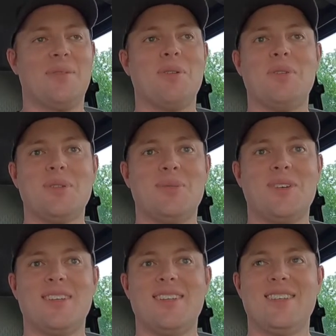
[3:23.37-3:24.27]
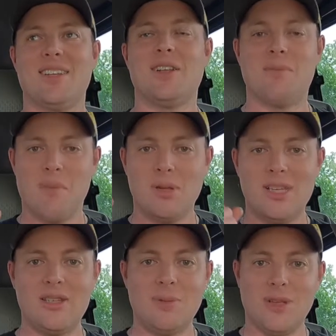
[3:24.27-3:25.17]
previous one said,
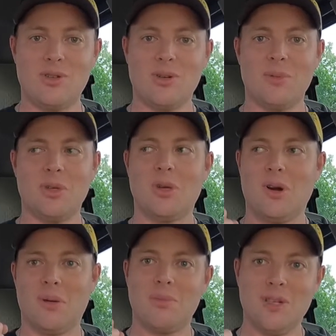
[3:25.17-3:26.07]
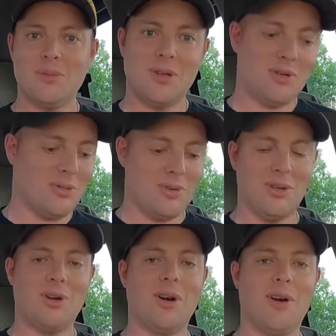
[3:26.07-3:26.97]
please play the trumpet in the car. Please play the trumpet in the
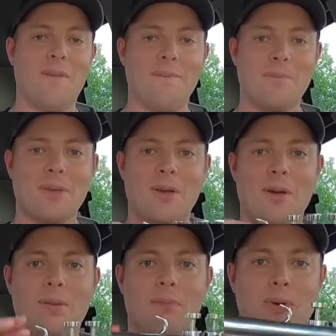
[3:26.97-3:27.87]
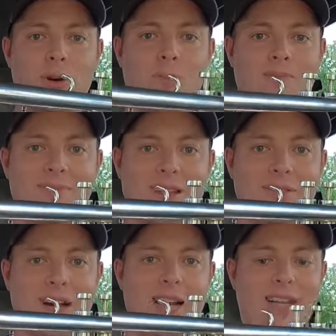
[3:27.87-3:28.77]
car. Boom, I've
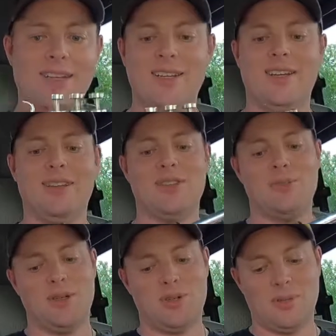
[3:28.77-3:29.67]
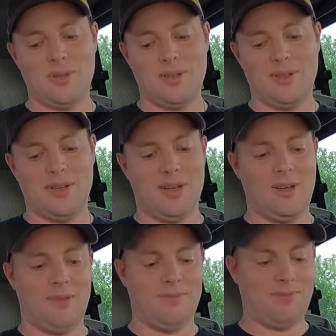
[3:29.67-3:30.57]
got it. This is my trumpet.
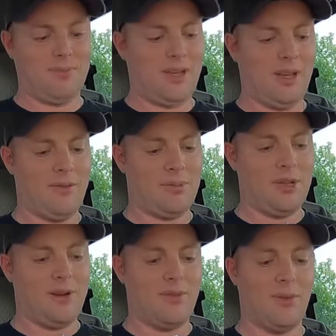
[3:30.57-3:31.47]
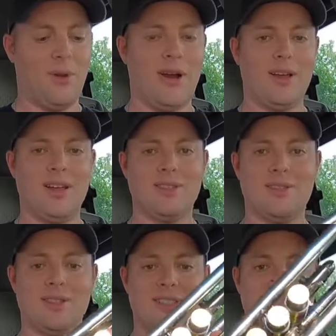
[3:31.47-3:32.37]
I've been playing it for a while. As you
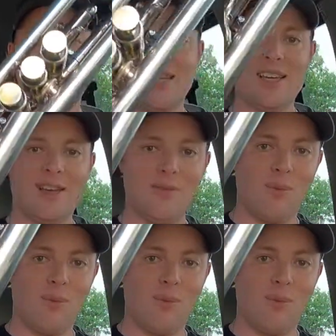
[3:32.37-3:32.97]
can see, I've